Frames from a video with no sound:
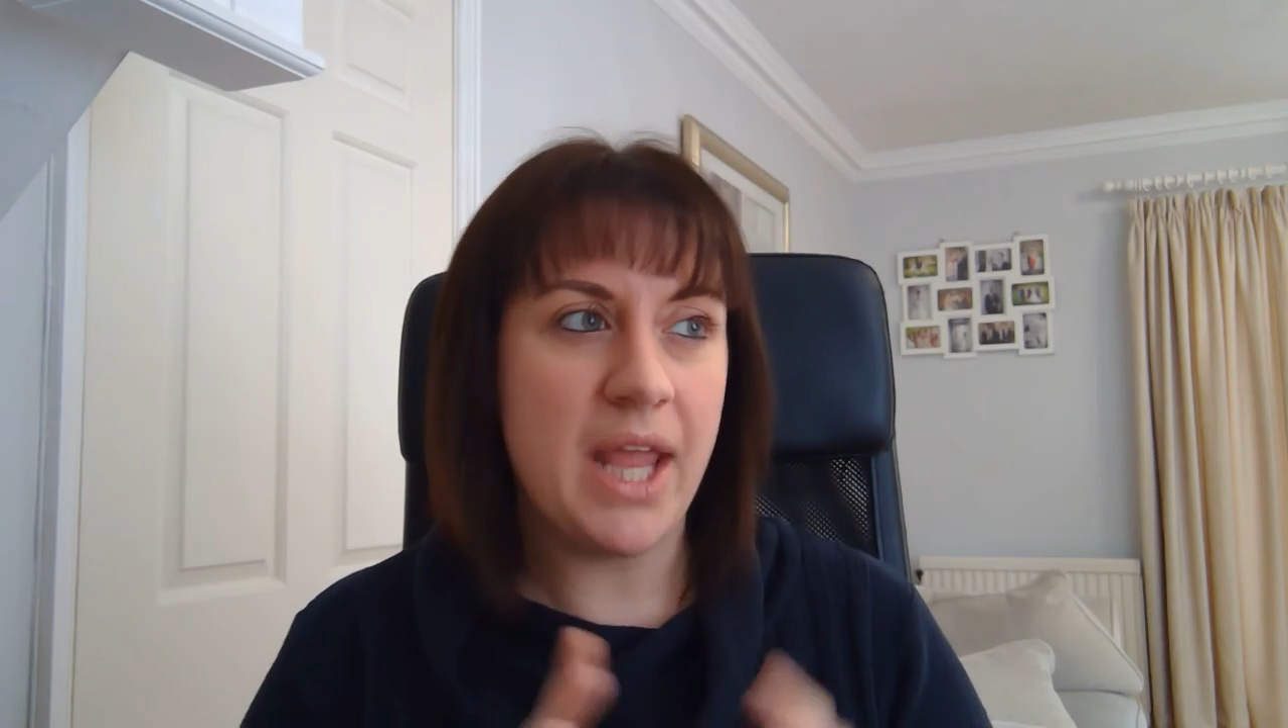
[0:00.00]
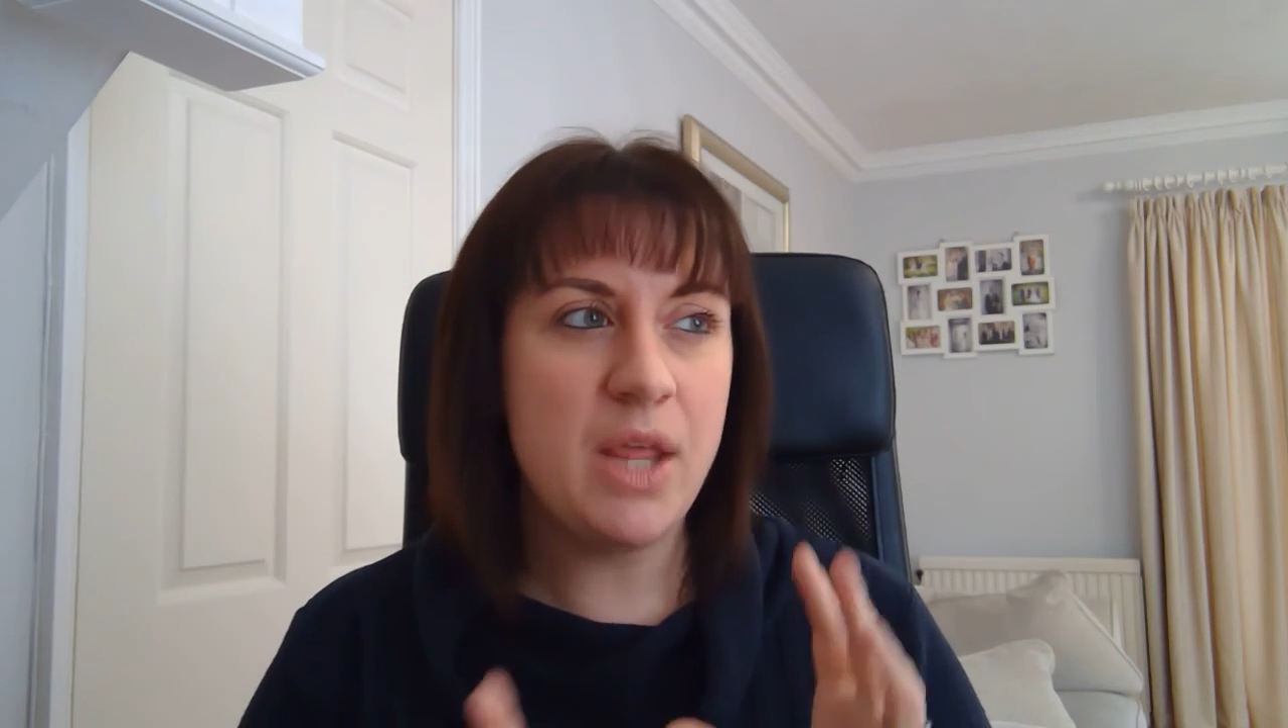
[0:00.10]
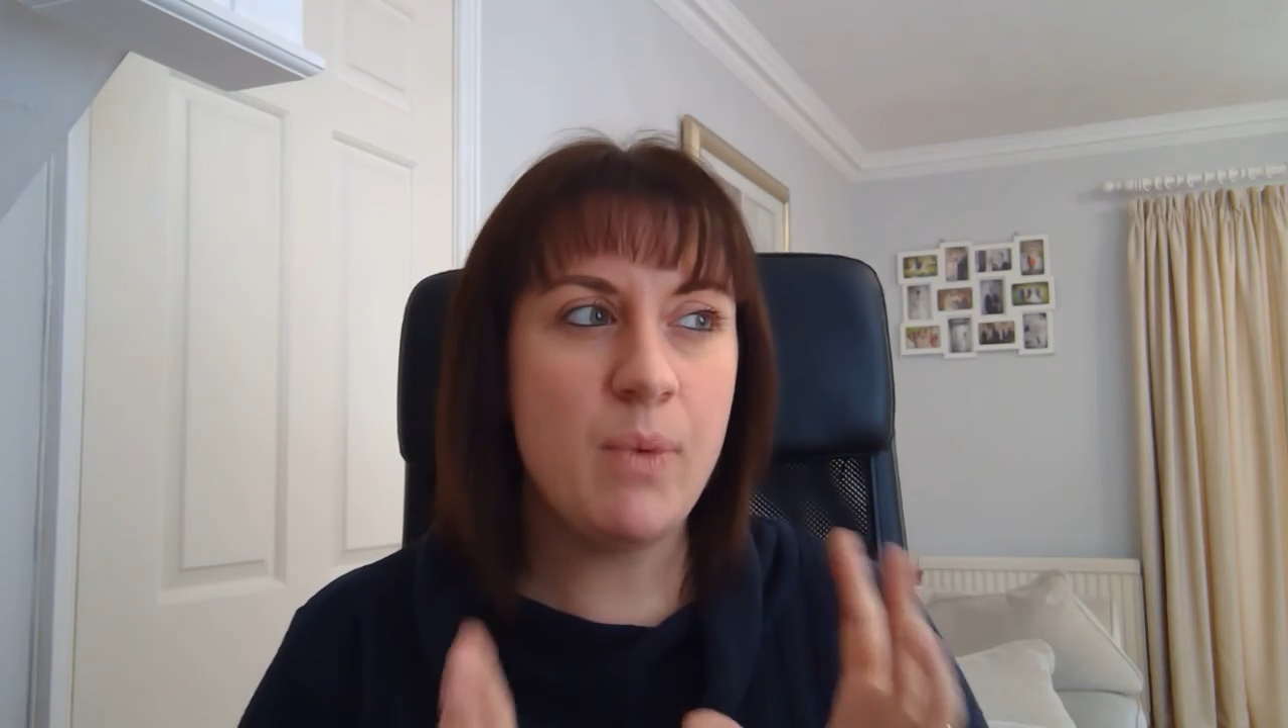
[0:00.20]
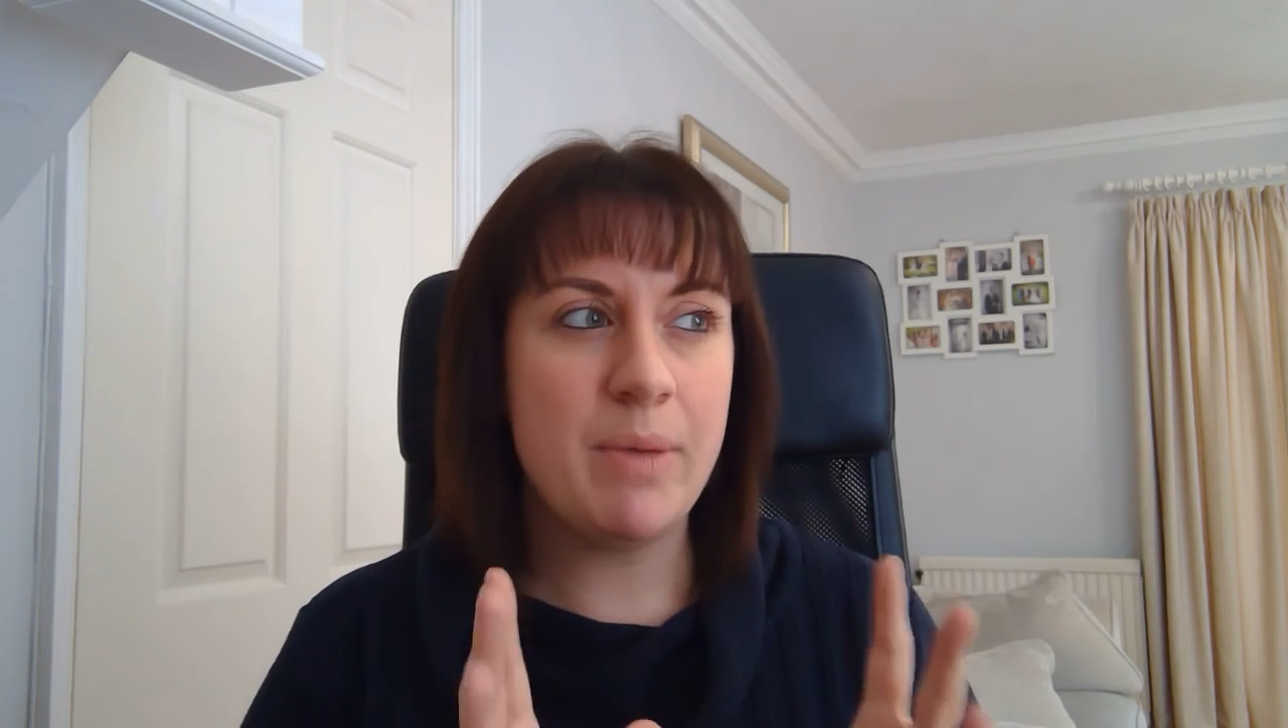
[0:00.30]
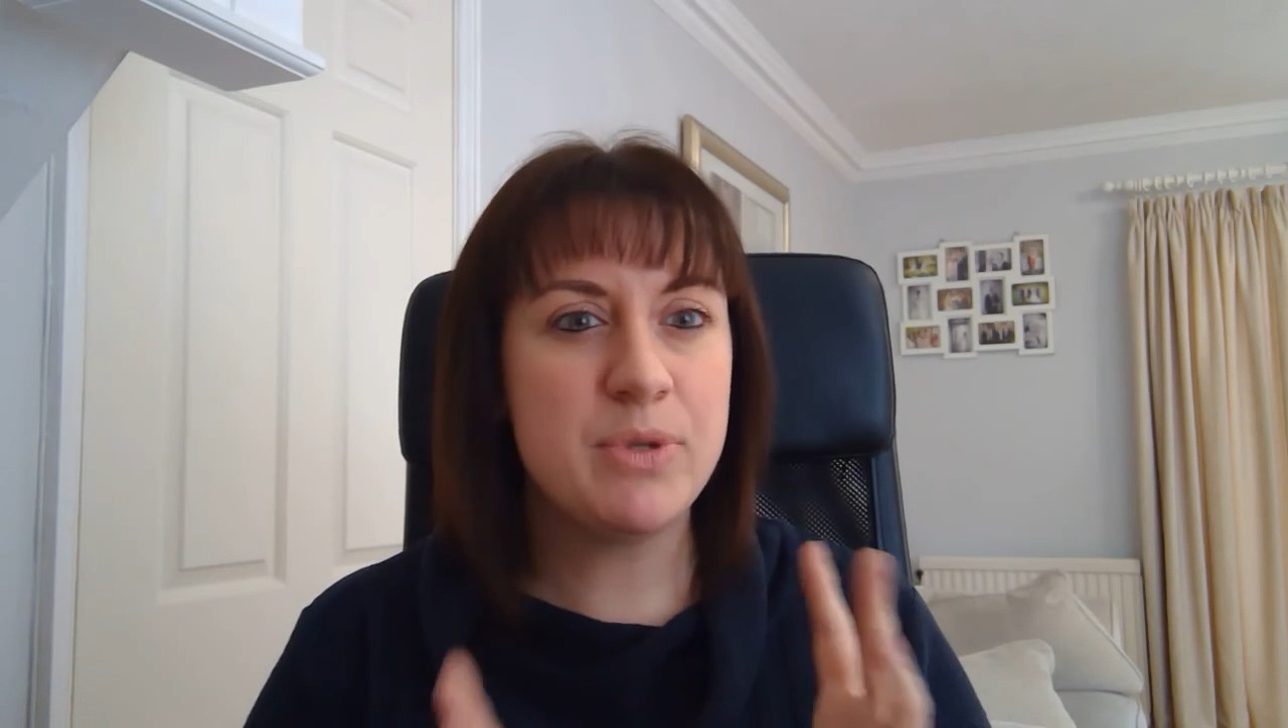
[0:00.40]

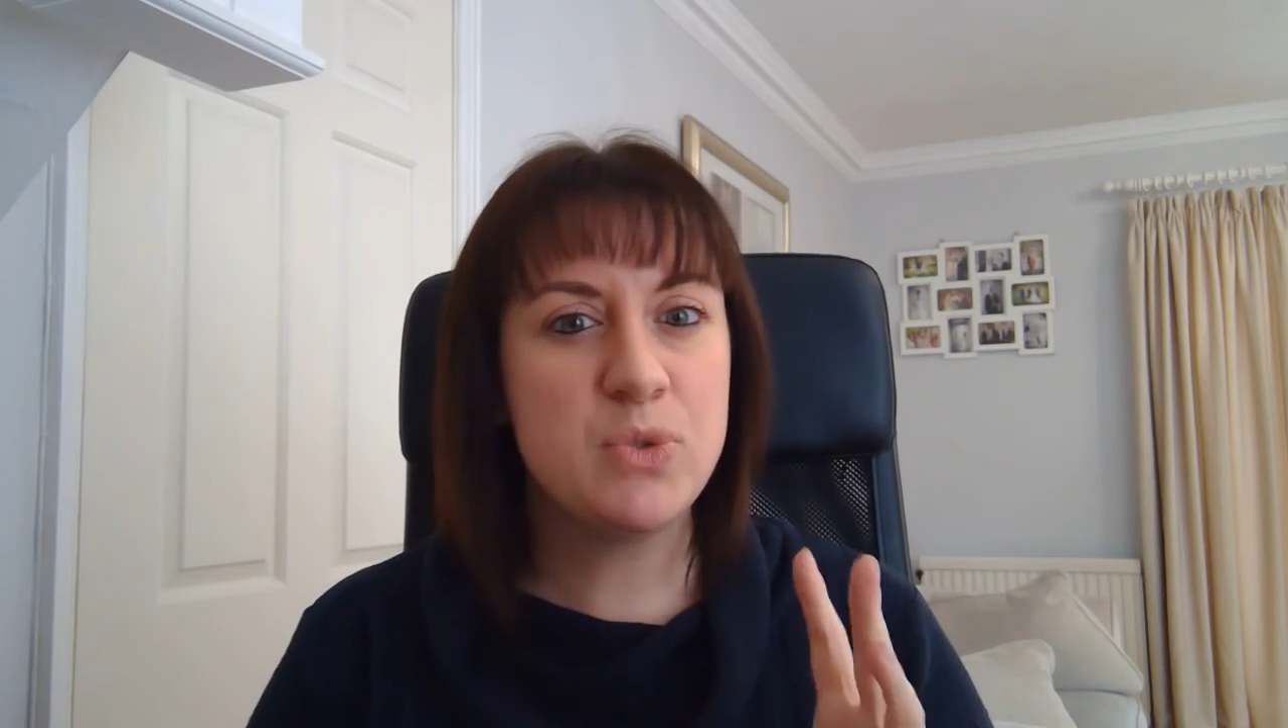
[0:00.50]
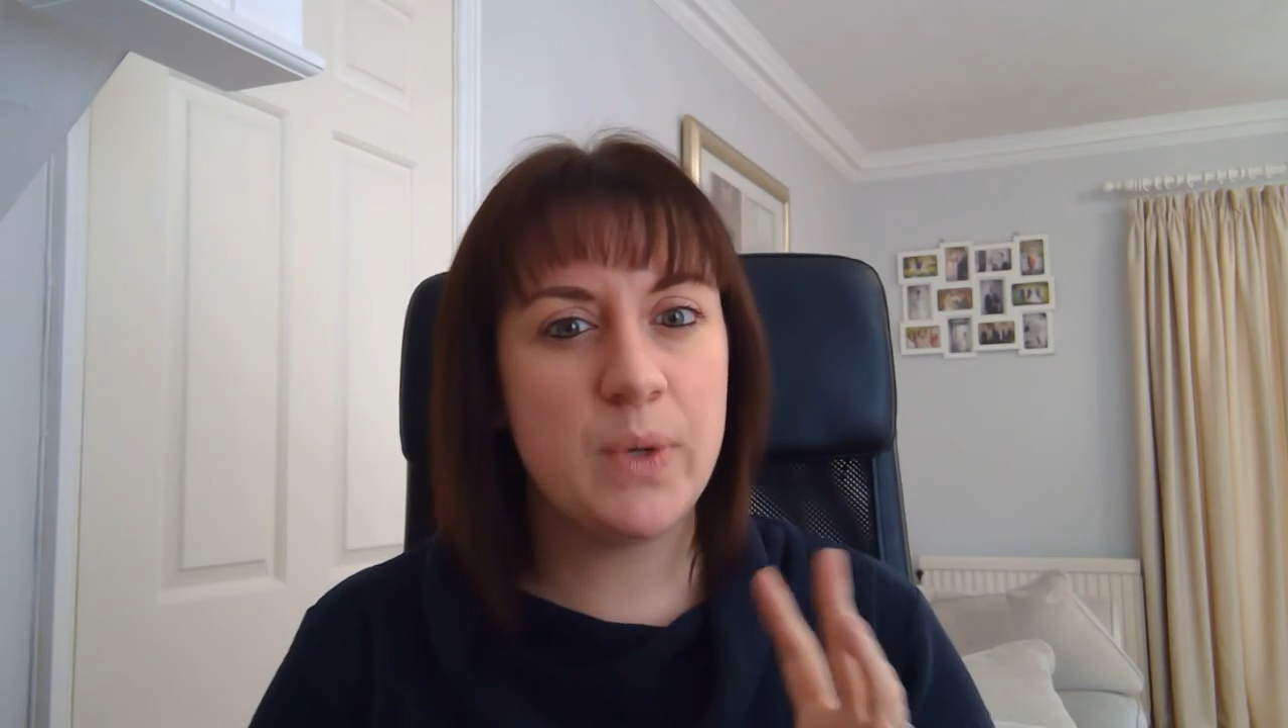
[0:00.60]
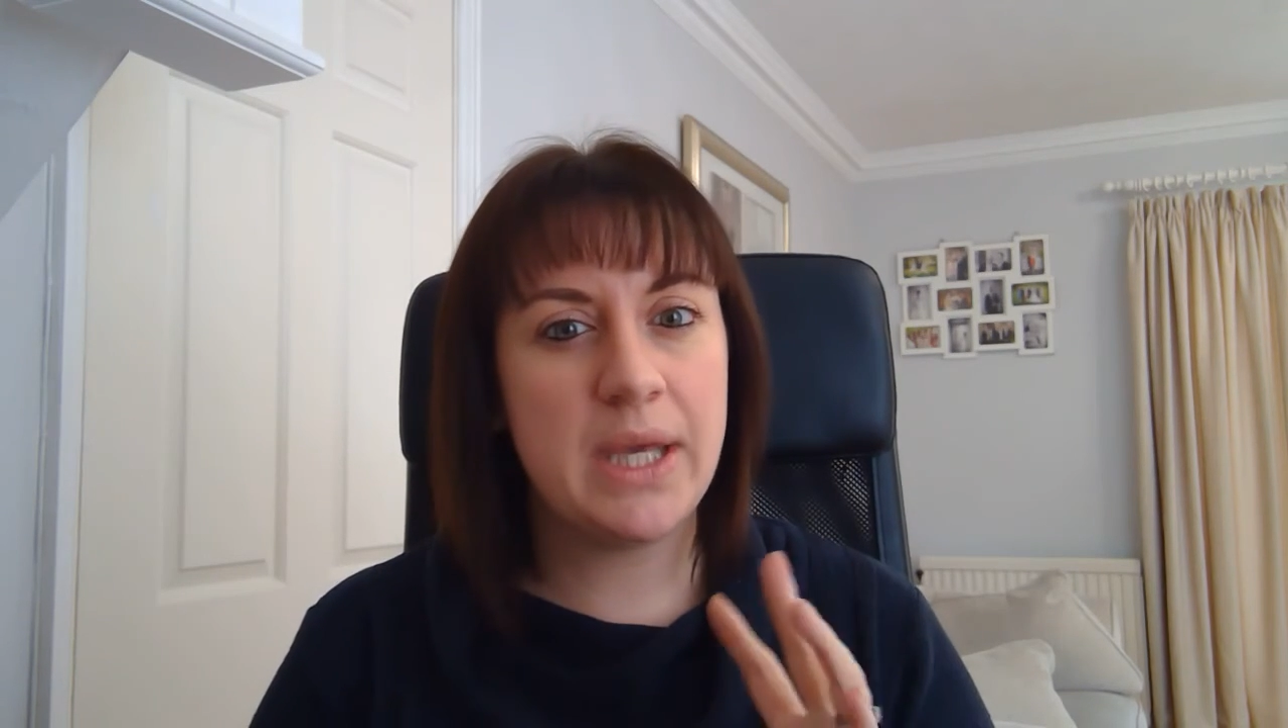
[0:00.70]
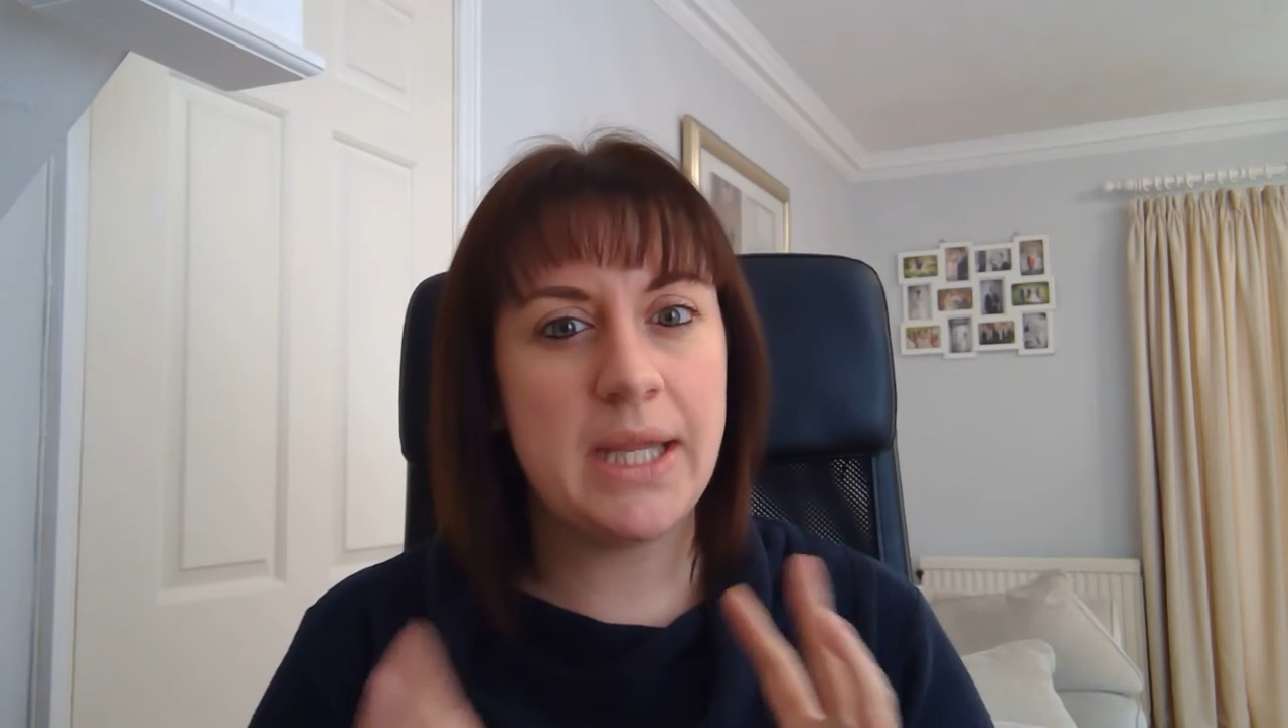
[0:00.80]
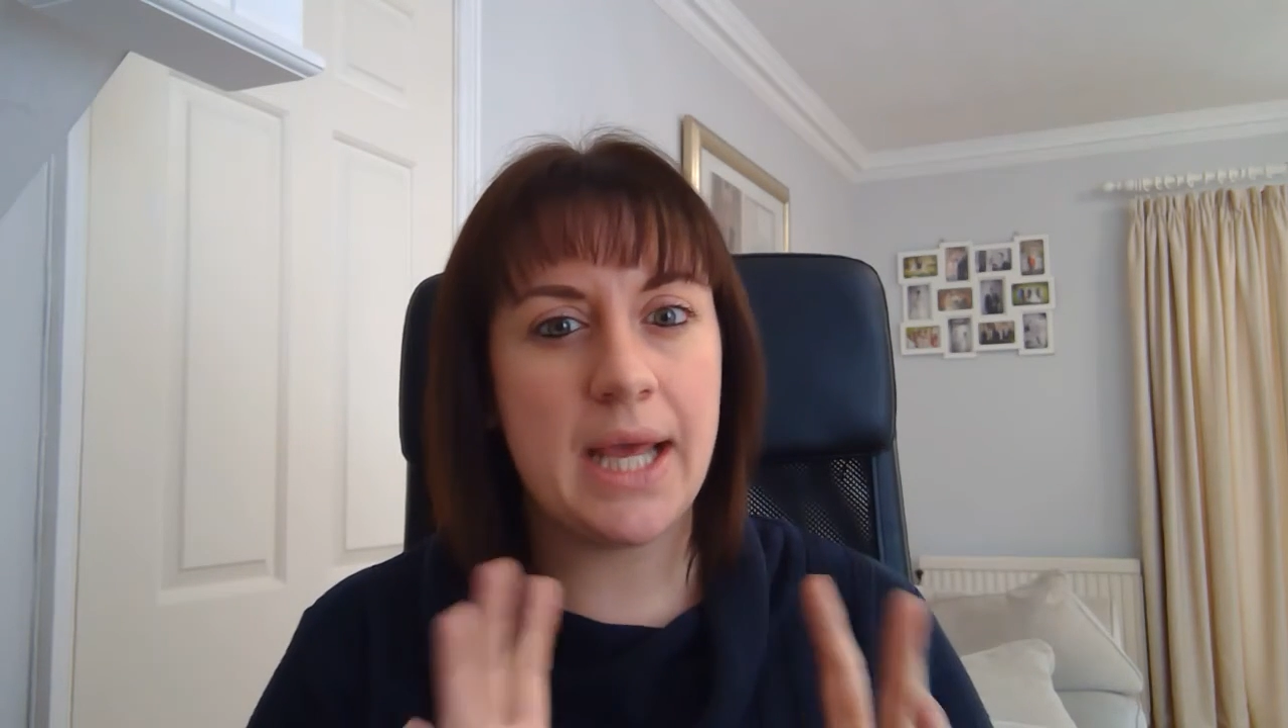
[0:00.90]
anywhere between